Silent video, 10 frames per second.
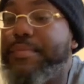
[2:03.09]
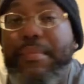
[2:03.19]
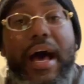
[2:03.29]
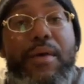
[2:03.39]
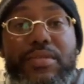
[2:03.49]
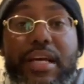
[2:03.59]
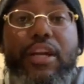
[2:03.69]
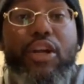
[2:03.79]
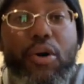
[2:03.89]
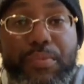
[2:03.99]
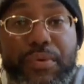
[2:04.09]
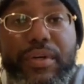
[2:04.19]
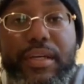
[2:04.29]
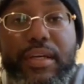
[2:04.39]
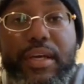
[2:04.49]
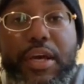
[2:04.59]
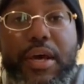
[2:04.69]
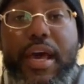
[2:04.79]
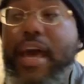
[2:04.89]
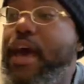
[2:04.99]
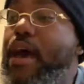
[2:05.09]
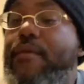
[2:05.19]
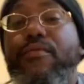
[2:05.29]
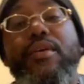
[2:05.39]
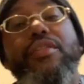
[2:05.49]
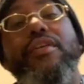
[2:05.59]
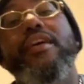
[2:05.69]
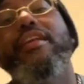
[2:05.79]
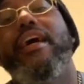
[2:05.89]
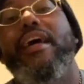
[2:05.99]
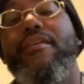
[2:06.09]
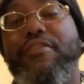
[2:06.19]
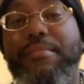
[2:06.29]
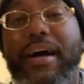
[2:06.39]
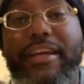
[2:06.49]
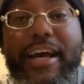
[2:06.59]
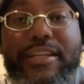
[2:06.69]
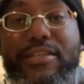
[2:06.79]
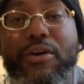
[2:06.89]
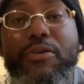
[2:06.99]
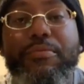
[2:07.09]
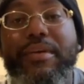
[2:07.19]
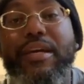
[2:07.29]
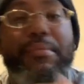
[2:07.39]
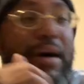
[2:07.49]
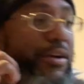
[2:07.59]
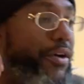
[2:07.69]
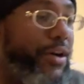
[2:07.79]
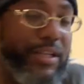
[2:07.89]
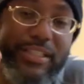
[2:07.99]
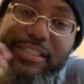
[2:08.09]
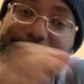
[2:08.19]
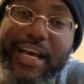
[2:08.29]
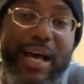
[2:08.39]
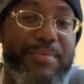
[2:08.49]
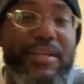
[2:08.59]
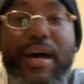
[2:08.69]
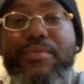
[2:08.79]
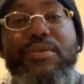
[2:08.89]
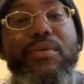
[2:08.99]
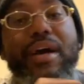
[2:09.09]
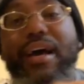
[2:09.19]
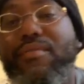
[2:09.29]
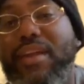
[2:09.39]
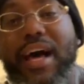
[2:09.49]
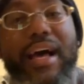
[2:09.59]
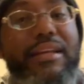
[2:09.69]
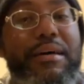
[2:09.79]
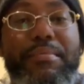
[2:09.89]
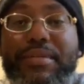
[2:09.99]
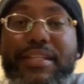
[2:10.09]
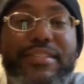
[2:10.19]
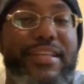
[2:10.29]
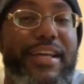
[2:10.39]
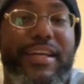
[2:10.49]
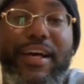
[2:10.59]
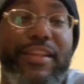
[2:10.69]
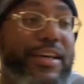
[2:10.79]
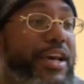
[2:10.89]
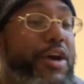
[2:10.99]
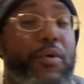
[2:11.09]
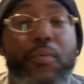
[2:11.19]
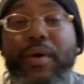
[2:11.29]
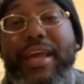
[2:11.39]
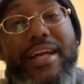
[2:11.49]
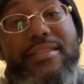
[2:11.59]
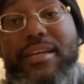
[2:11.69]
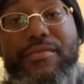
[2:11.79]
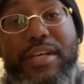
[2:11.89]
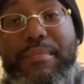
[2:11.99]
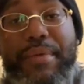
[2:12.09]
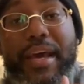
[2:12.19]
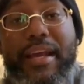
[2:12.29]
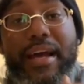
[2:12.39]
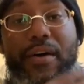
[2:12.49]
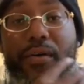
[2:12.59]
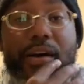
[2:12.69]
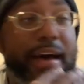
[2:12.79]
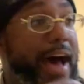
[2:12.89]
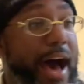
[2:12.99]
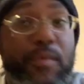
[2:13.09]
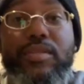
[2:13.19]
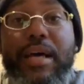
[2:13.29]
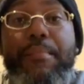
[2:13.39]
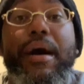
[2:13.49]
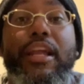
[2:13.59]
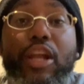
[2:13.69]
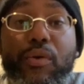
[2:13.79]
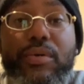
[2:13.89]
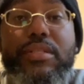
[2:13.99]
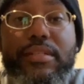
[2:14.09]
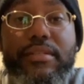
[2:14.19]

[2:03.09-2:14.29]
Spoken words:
I was at a low point. Everything that everybody had told me about all these jobs that I was going to have lined up and this, that, and the other, when that stuff didn't pan out, I was at my lowest.